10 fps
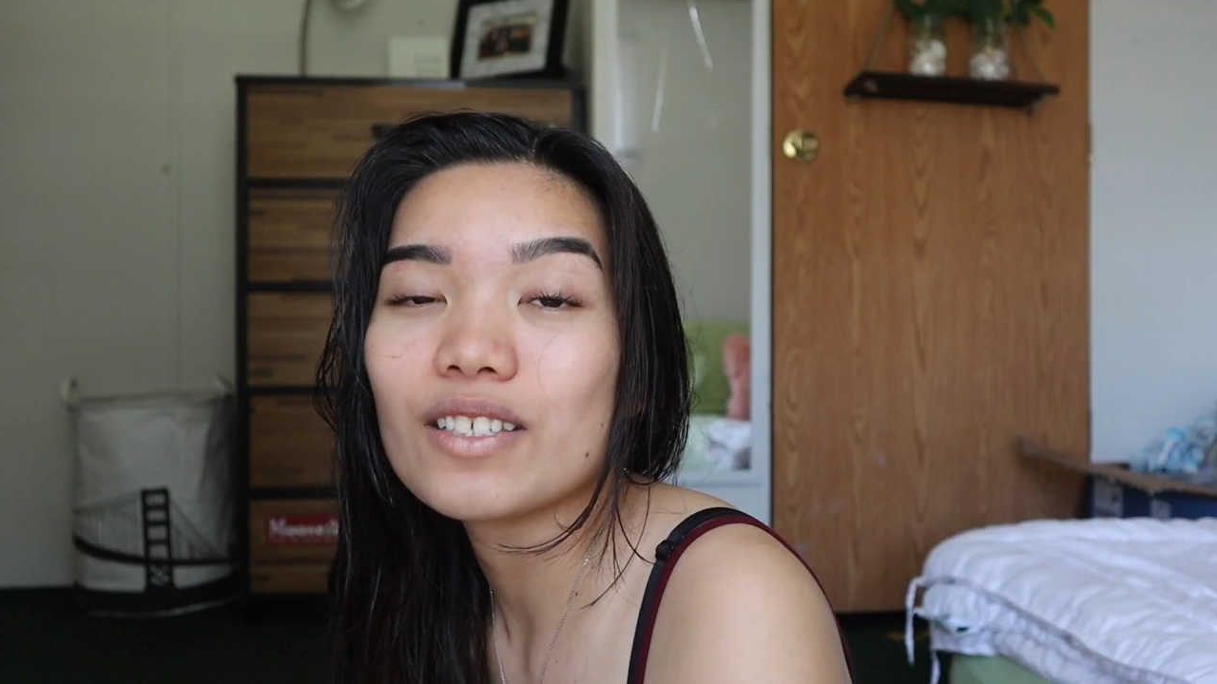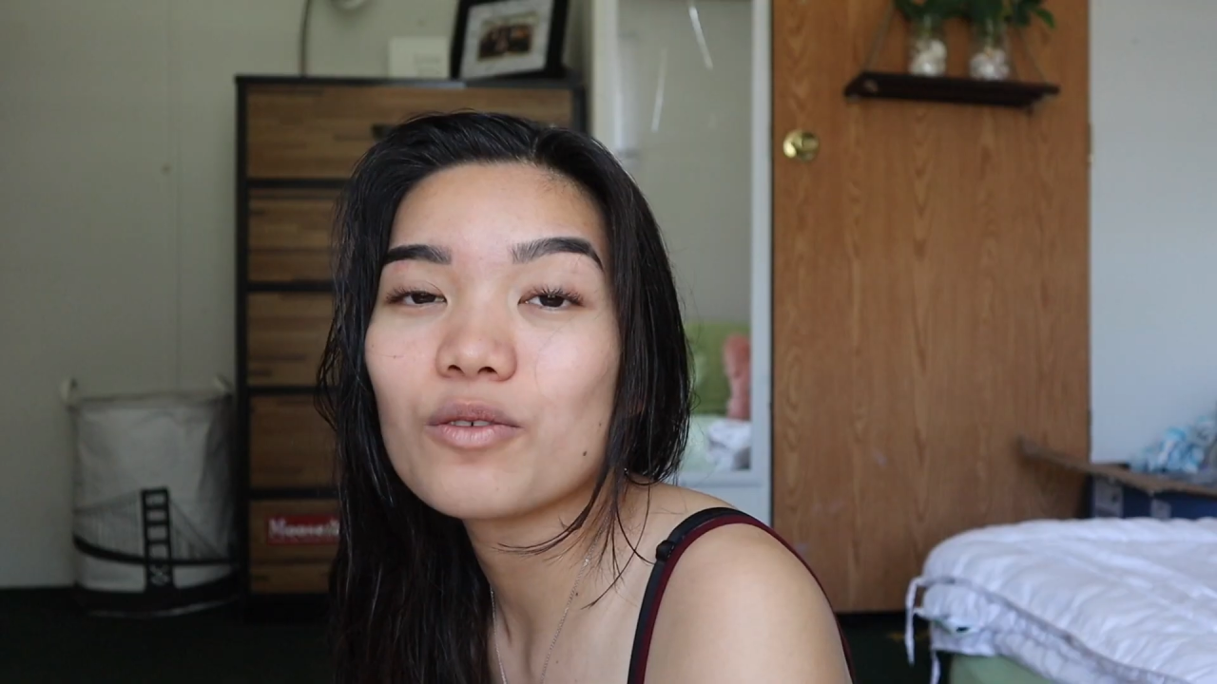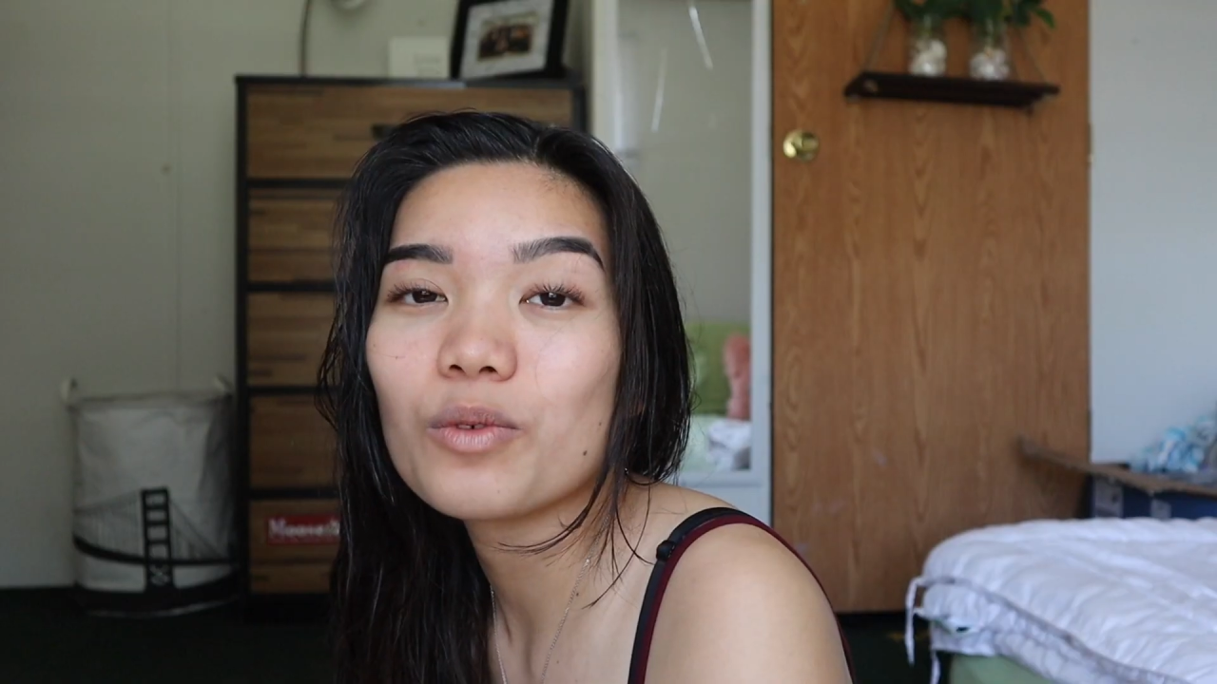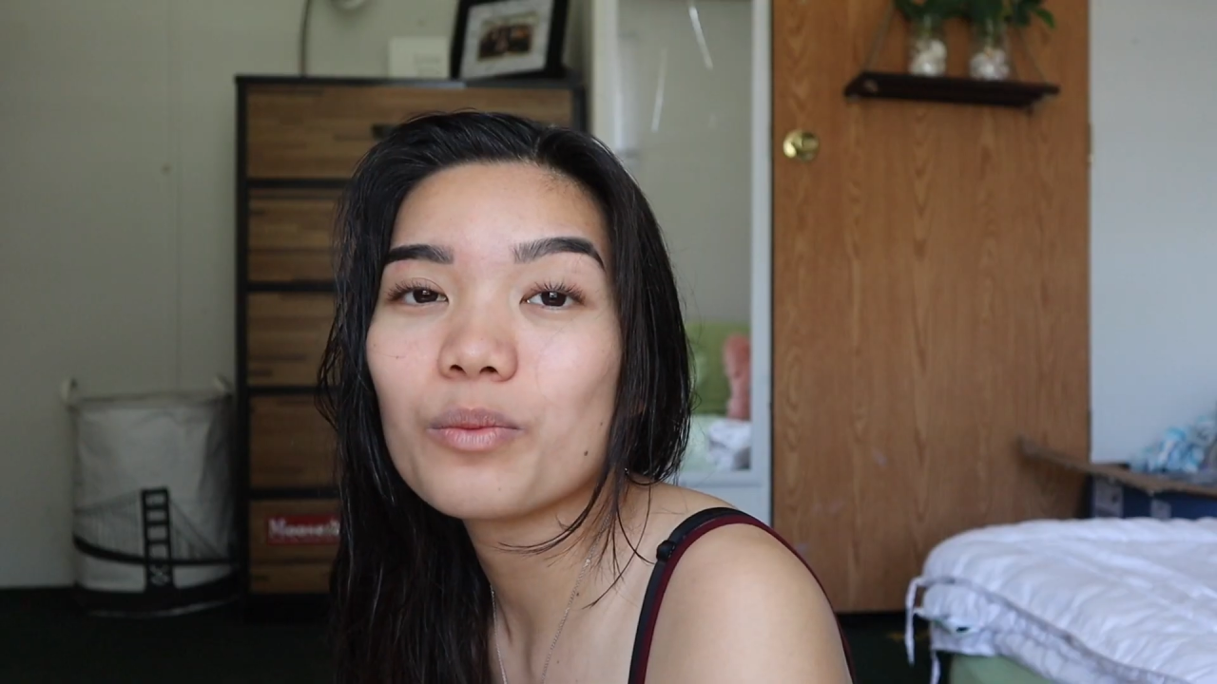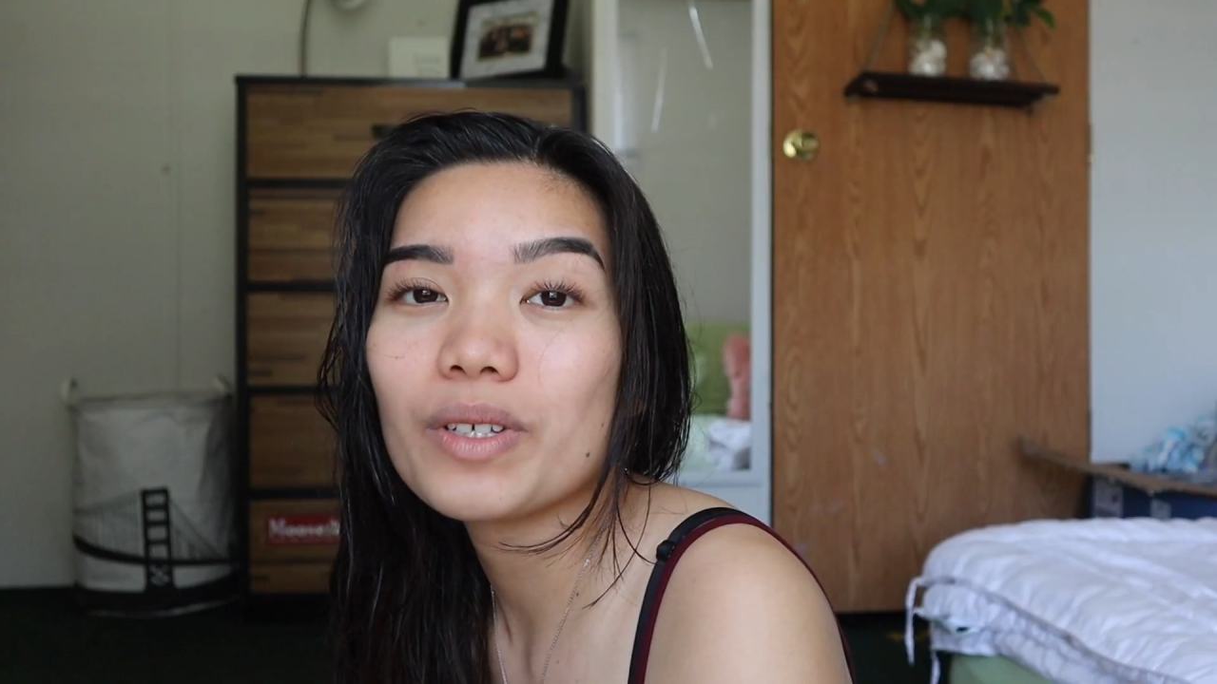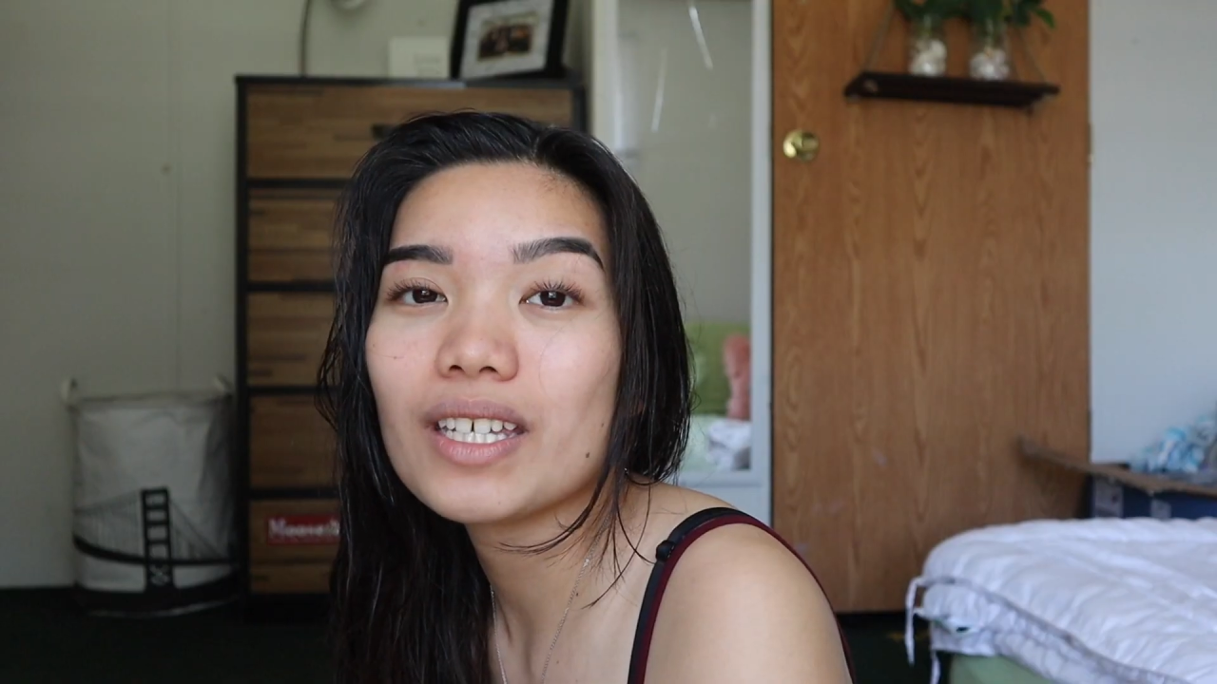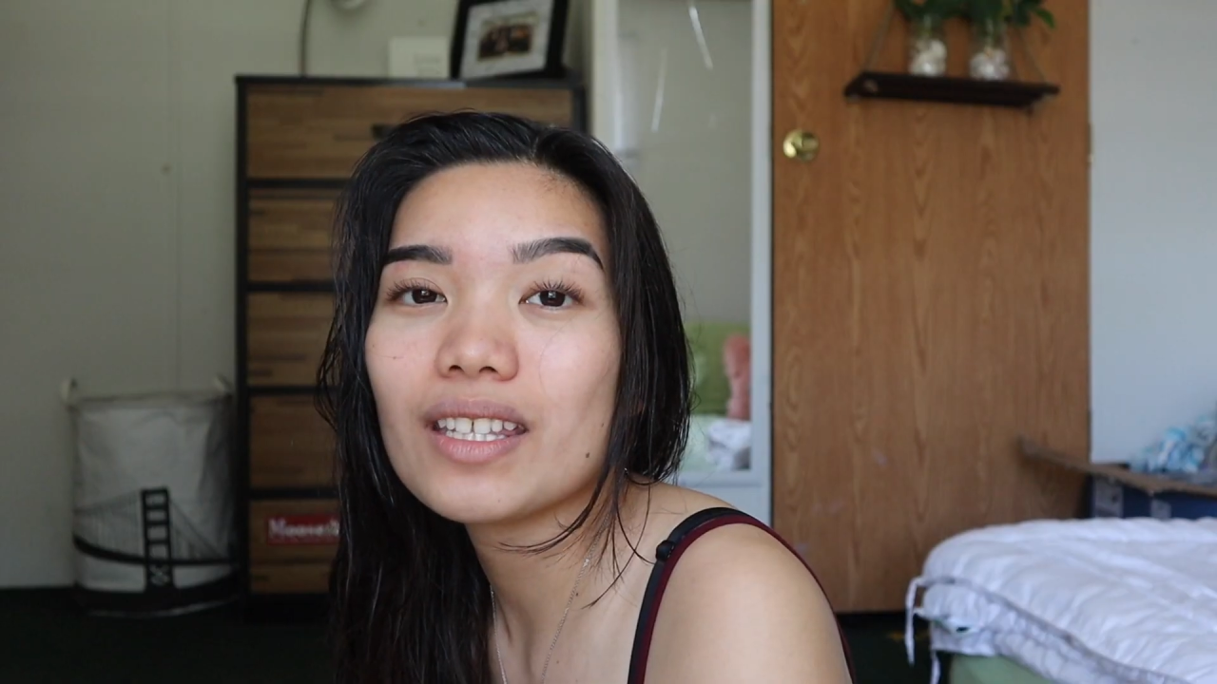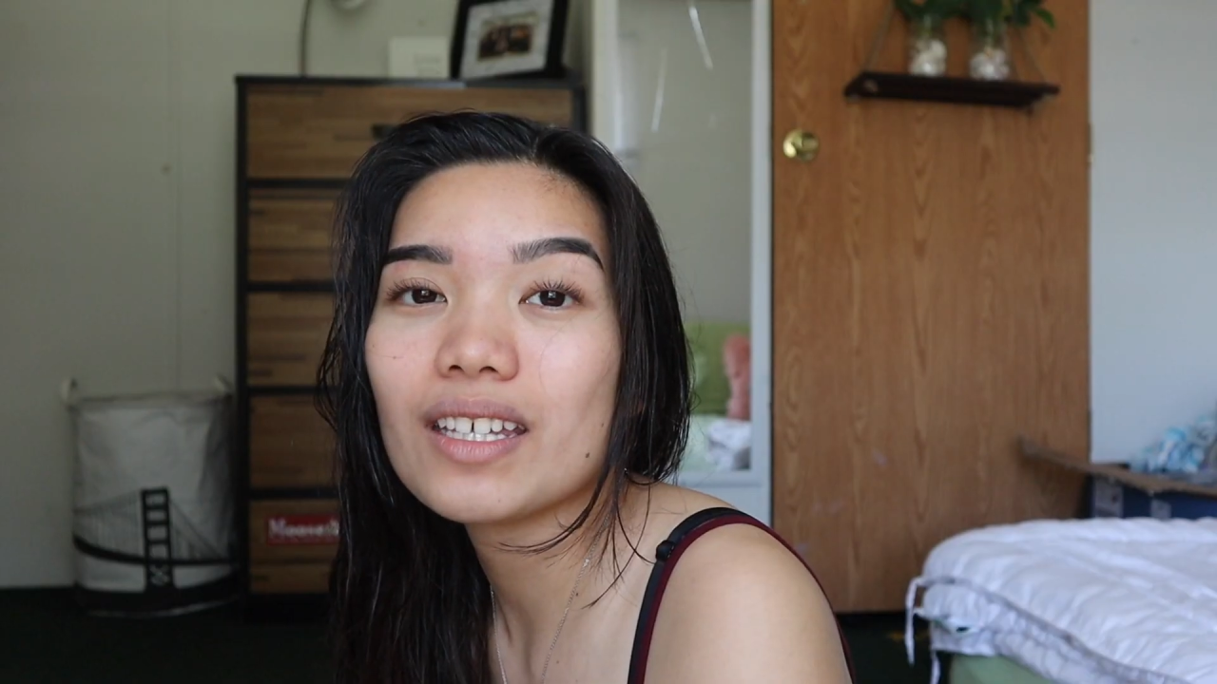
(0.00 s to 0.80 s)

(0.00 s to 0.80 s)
This will be